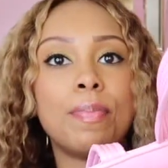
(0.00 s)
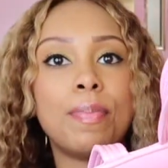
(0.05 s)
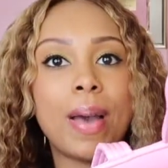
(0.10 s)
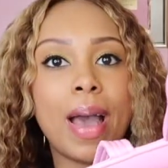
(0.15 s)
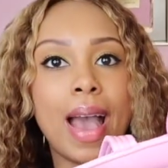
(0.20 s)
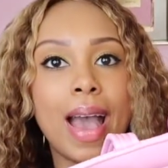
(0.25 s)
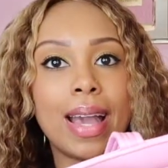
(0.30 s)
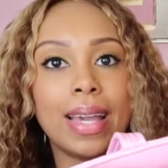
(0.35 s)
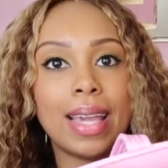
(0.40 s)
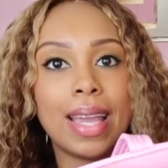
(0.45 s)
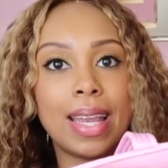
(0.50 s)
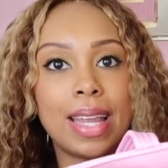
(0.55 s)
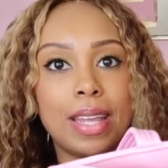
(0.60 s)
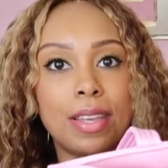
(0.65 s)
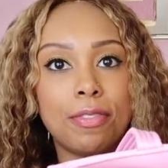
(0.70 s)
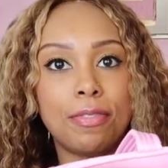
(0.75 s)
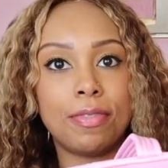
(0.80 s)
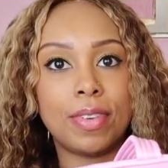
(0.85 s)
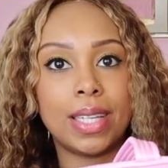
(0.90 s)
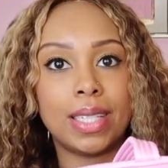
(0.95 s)
bag and
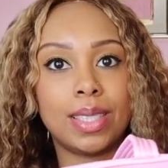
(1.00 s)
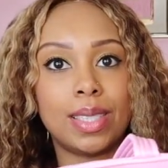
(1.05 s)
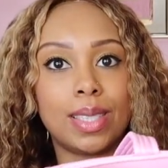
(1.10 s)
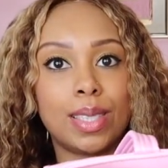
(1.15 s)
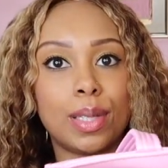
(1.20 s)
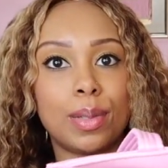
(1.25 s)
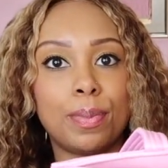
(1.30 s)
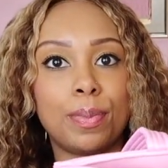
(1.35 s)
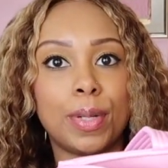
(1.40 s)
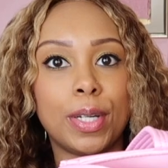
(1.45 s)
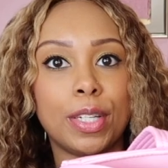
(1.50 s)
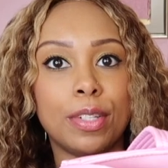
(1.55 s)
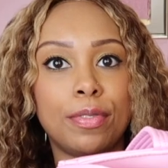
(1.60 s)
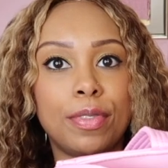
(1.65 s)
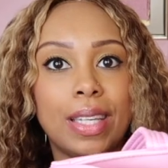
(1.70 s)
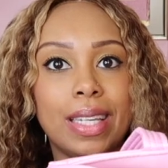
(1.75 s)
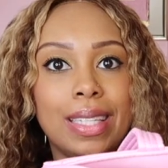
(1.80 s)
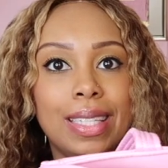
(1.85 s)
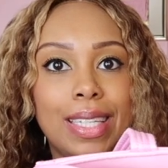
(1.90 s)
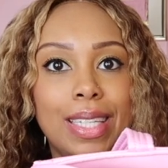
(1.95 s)
it fits
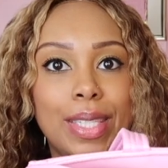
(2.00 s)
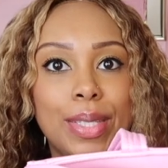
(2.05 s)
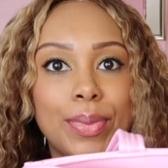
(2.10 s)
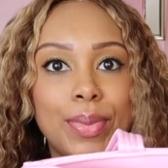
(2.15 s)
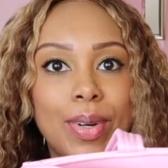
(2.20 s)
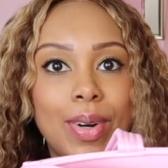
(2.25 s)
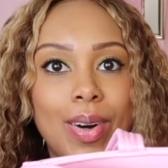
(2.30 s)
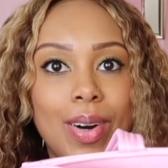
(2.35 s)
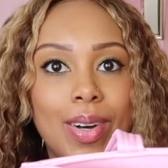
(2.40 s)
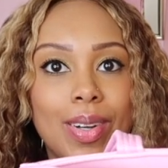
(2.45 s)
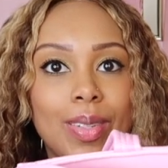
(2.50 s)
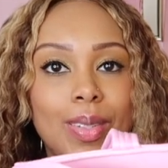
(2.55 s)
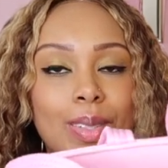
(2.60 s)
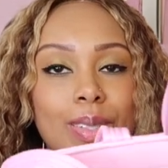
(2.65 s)
perfectly, you all.